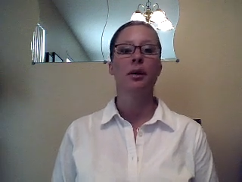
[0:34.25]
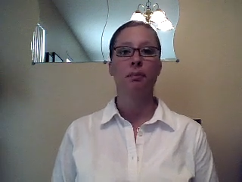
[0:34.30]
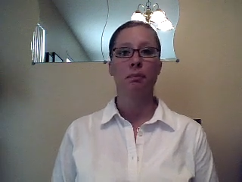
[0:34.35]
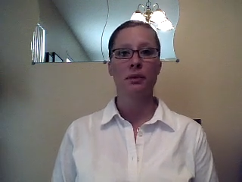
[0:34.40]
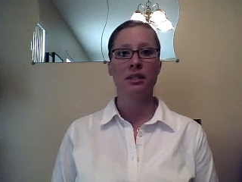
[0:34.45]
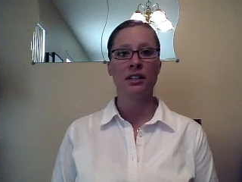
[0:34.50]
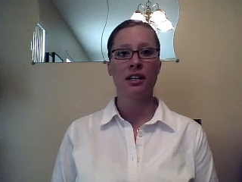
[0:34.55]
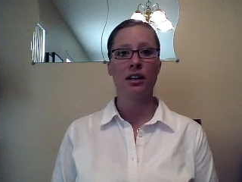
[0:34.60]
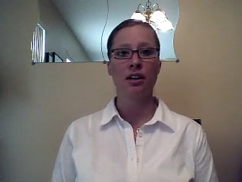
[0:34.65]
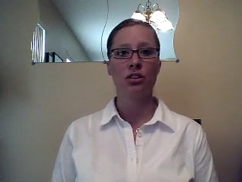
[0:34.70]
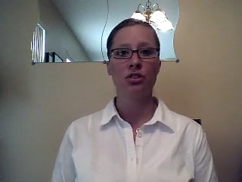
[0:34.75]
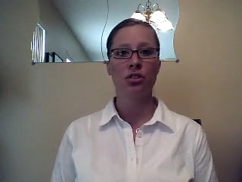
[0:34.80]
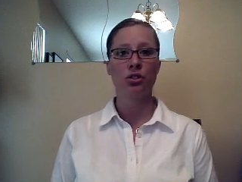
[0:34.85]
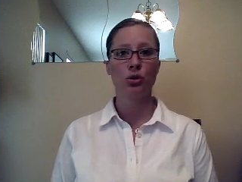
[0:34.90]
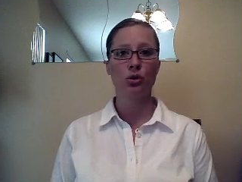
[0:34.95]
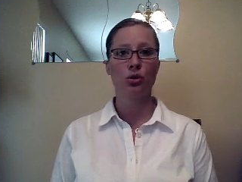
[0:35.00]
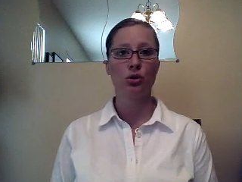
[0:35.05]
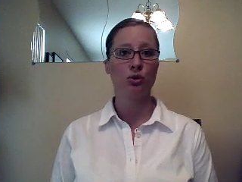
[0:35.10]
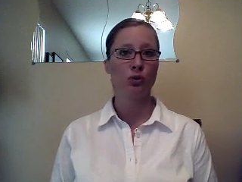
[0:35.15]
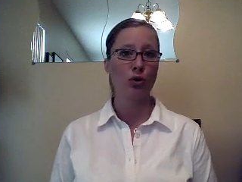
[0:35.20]
Mattel
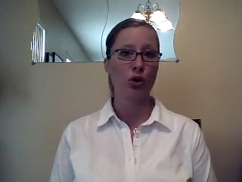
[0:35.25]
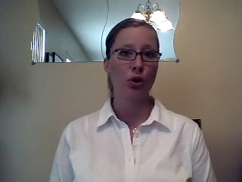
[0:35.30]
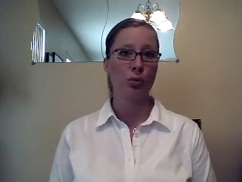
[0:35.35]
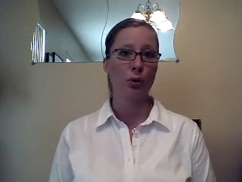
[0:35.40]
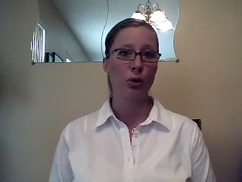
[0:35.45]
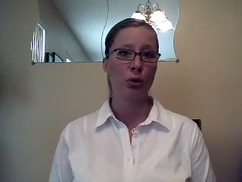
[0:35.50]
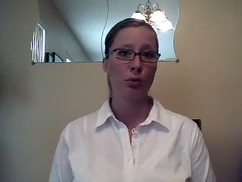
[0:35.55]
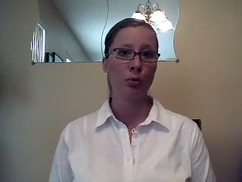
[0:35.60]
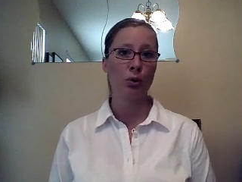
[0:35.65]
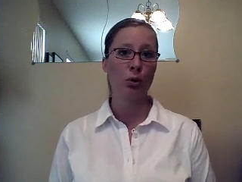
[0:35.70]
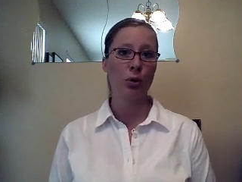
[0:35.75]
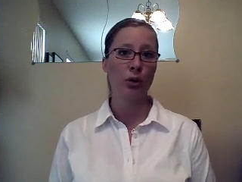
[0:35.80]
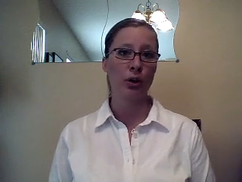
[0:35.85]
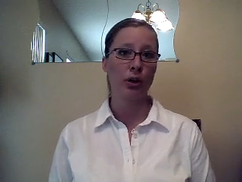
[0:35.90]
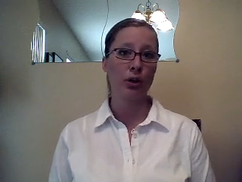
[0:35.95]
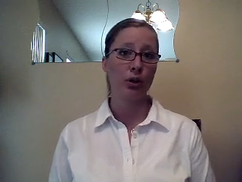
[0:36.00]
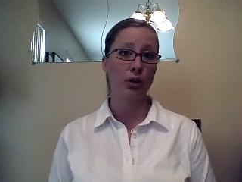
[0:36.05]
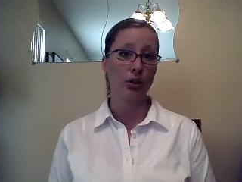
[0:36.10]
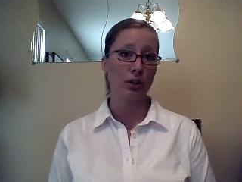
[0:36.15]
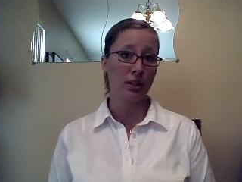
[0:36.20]
sues
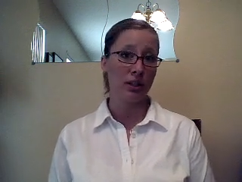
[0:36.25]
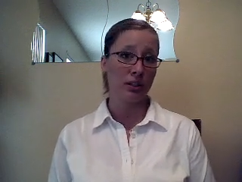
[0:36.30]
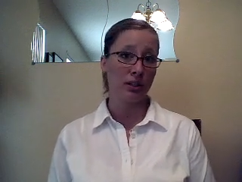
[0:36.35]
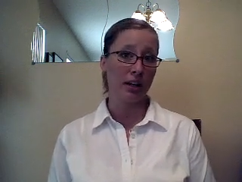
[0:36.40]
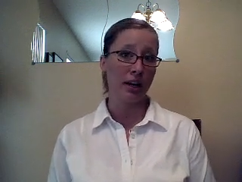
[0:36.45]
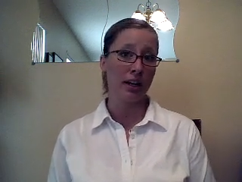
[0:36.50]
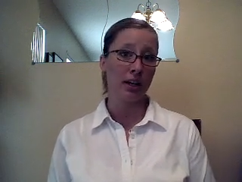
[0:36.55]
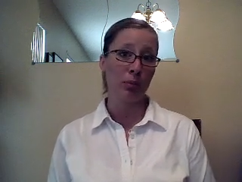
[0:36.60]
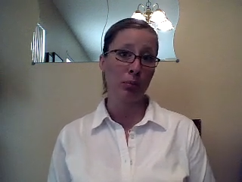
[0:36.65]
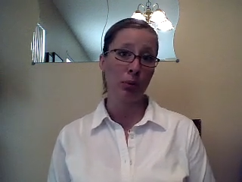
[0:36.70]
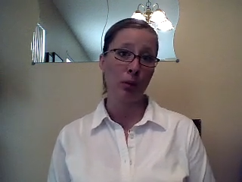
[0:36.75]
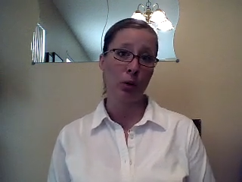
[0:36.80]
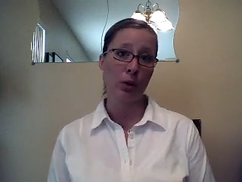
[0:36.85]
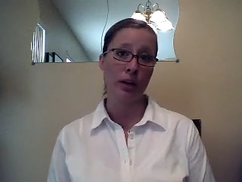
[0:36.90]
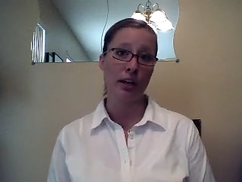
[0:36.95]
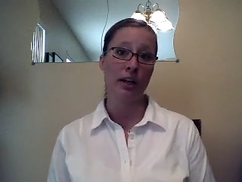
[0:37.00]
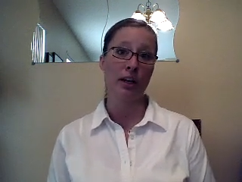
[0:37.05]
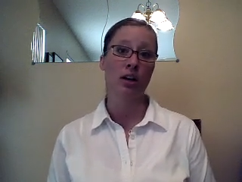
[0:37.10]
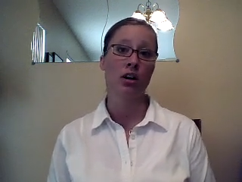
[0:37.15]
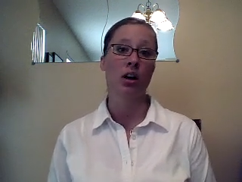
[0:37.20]
former design
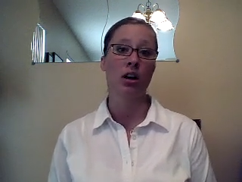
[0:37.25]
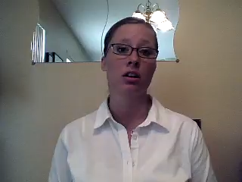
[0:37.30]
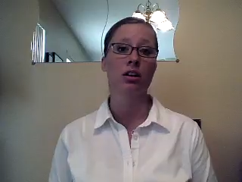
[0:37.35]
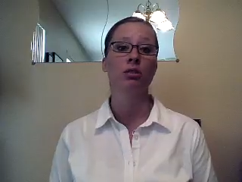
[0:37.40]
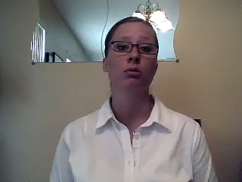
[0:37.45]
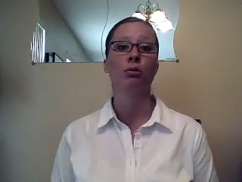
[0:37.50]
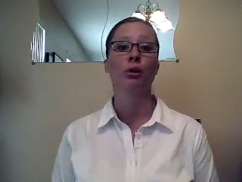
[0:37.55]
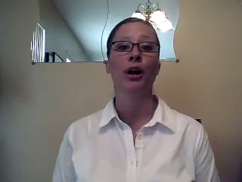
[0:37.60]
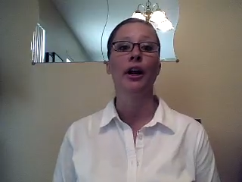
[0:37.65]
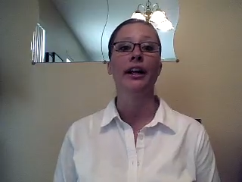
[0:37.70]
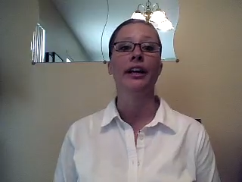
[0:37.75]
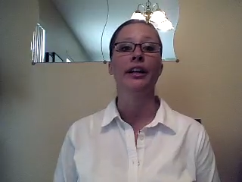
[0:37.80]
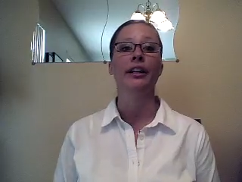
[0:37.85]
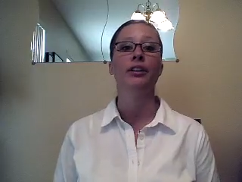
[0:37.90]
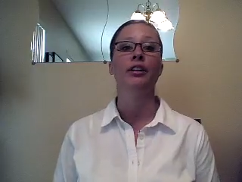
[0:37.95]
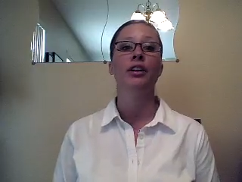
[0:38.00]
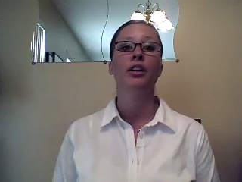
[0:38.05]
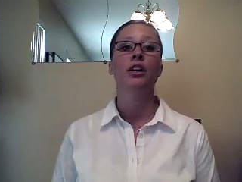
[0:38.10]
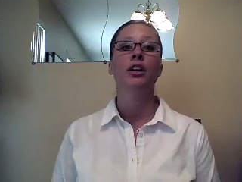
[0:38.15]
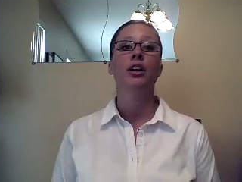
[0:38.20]
employee Carter Bryant
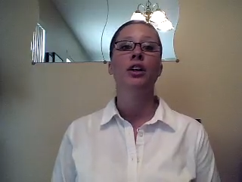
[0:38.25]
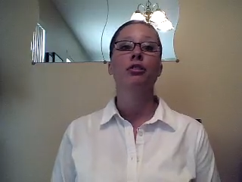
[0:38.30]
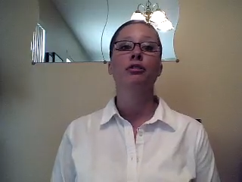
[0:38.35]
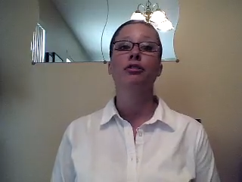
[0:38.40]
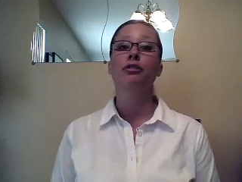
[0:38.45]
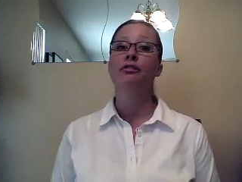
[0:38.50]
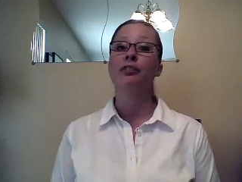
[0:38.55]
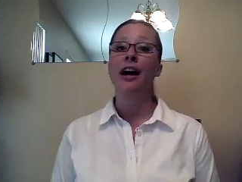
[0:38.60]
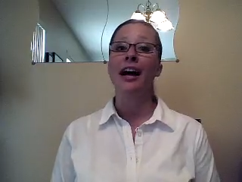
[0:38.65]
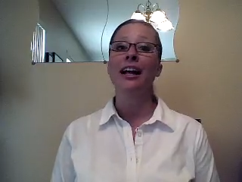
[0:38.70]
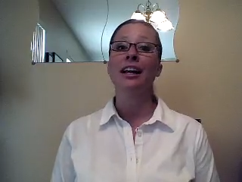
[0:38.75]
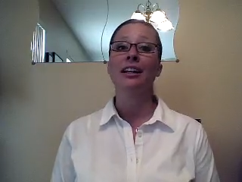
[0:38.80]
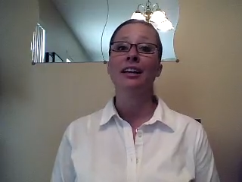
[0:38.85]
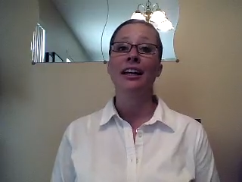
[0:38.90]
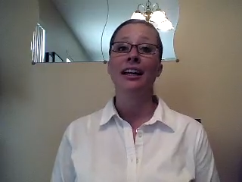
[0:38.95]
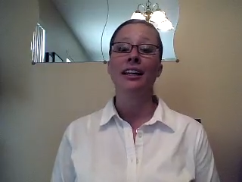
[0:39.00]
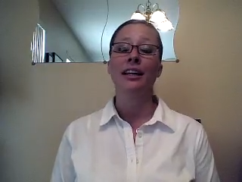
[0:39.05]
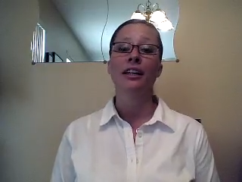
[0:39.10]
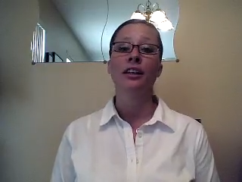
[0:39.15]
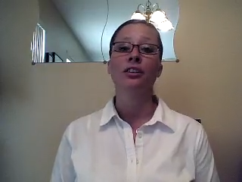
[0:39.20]
for
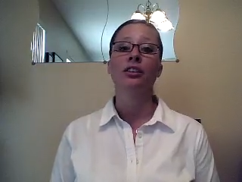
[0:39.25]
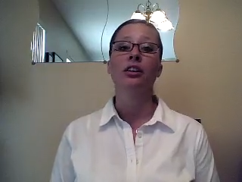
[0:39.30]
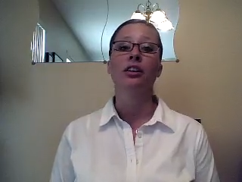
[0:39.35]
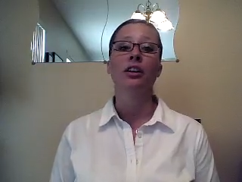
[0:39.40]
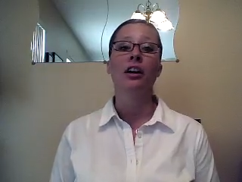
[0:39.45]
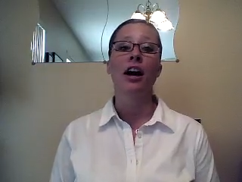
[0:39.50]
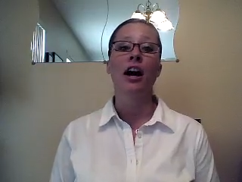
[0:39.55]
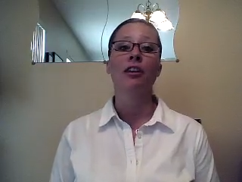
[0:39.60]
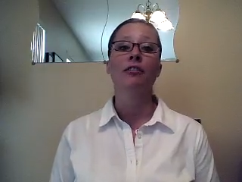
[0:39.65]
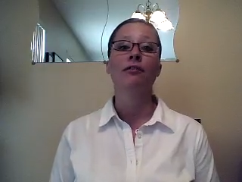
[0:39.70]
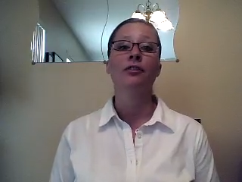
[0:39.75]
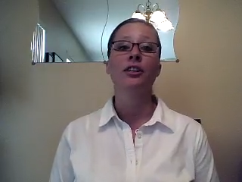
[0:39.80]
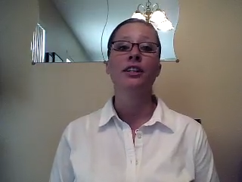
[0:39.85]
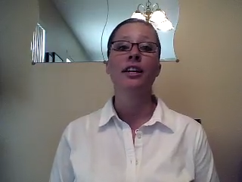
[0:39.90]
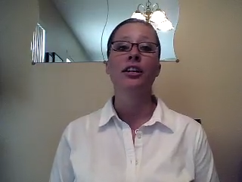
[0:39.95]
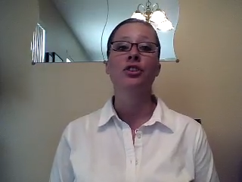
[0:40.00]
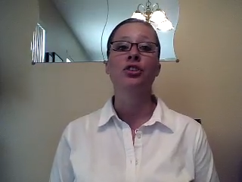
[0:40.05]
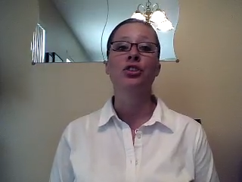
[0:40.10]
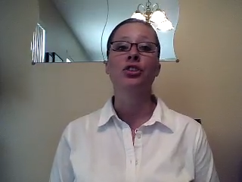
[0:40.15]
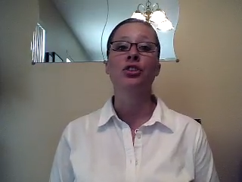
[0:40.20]
violating their
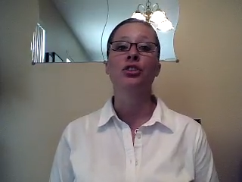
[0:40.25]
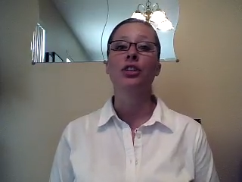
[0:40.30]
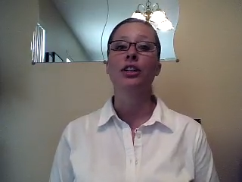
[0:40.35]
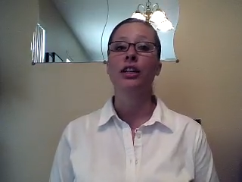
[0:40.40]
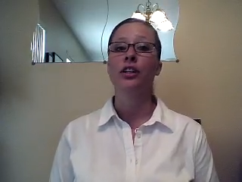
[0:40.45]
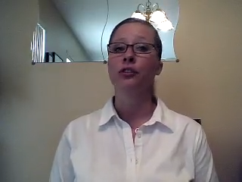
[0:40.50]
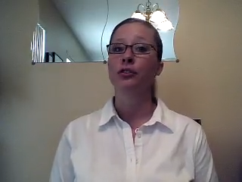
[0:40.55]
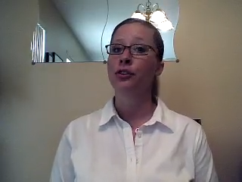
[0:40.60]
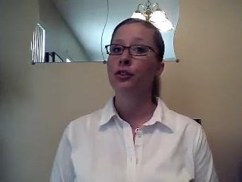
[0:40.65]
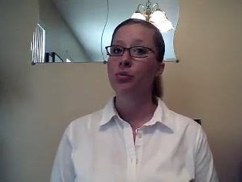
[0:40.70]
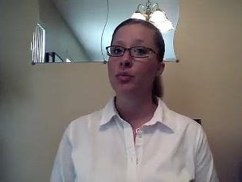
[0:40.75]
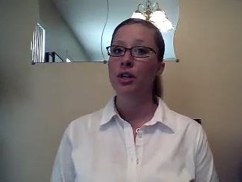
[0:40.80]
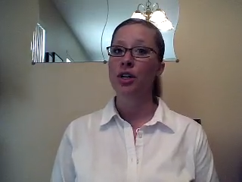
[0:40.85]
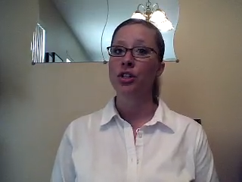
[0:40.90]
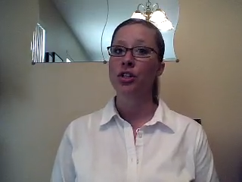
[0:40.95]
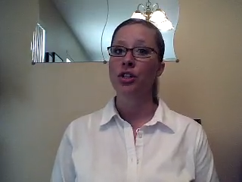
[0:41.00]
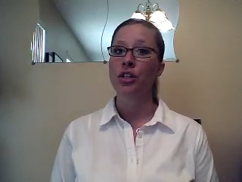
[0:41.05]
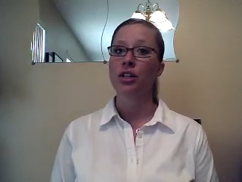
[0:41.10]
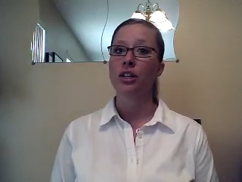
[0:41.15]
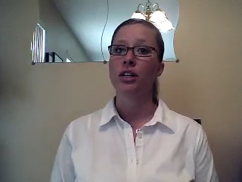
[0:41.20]
confidential
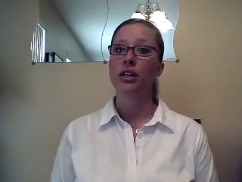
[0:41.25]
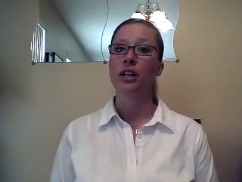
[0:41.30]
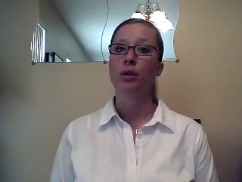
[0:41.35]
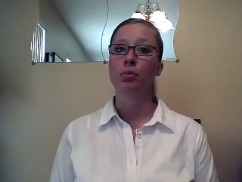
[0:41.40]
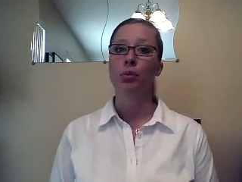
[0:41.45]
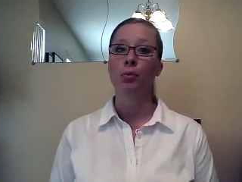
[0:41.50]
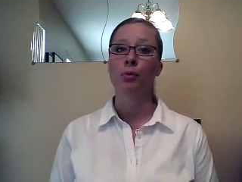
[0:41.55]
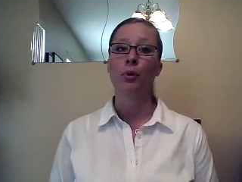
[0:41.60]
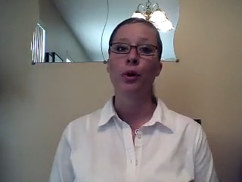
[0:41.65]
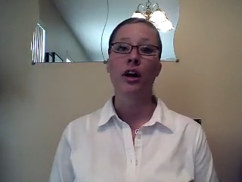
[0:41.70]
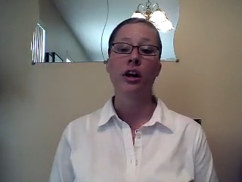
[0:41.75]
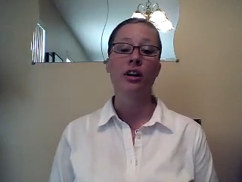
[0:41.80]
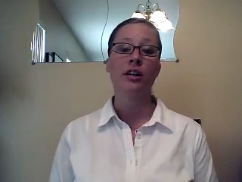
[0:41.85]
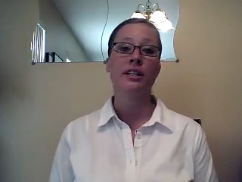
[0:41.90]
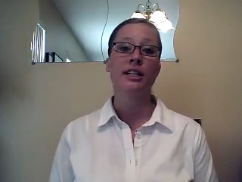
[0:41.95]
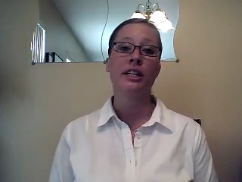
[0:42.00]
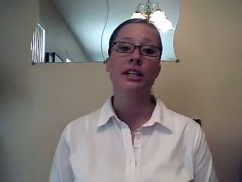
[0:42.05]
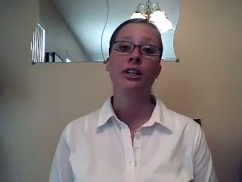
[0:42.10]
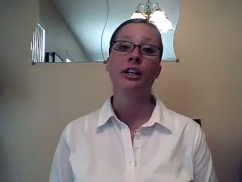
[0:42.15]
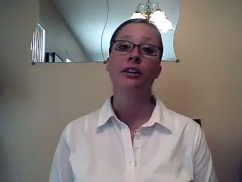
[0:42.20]
information and
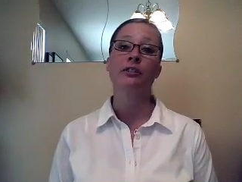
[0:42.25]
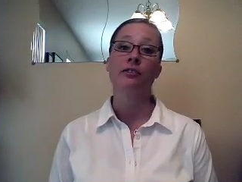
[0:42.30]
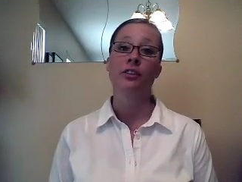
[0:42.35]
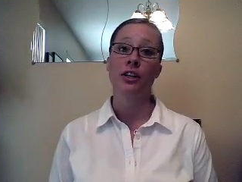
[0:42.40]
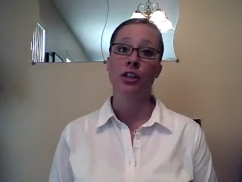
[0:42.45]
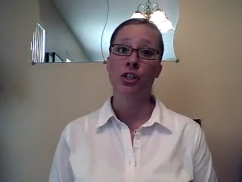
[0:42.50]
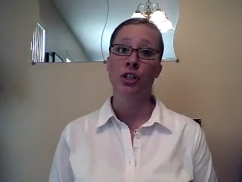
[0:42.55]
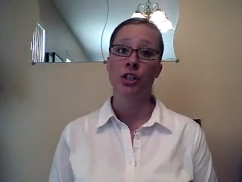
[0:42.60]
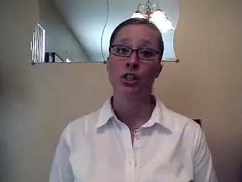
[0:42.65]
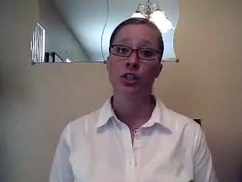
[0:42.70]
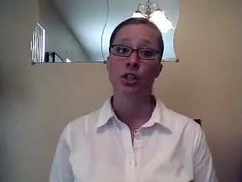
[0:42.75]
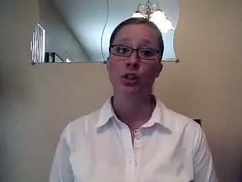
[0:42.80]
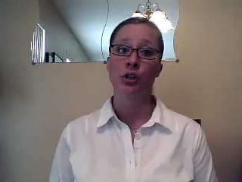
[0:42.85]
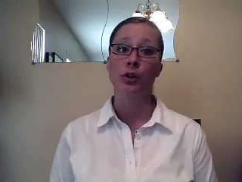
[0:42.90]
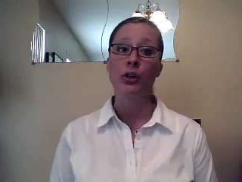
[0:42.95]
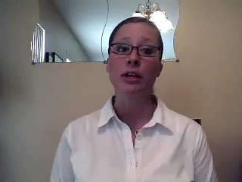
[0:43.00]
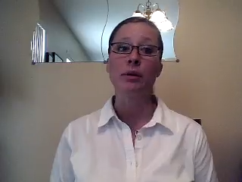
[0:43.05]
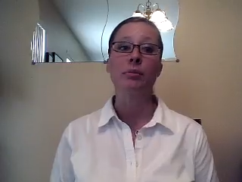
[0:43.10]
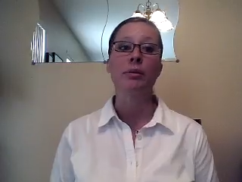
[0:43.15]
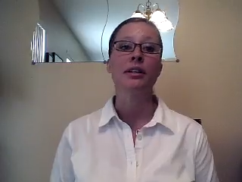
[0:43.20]
proprietary inventions
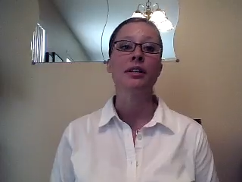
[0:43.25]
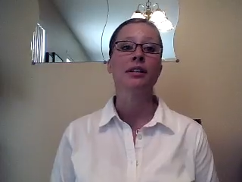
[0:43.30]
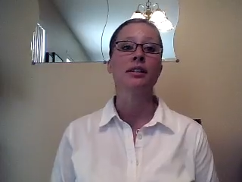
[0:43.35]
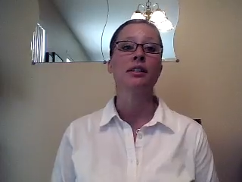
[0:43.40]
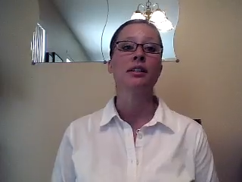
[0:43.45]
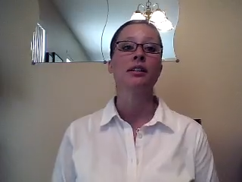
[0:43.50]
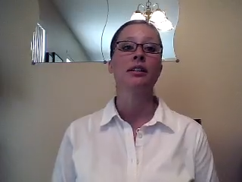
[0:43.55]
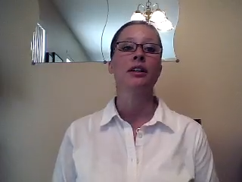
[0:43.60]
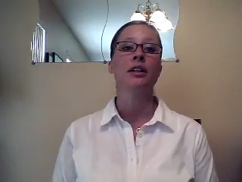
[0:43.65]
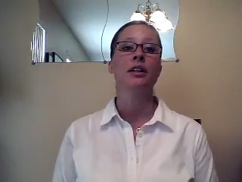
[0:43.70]
agreement.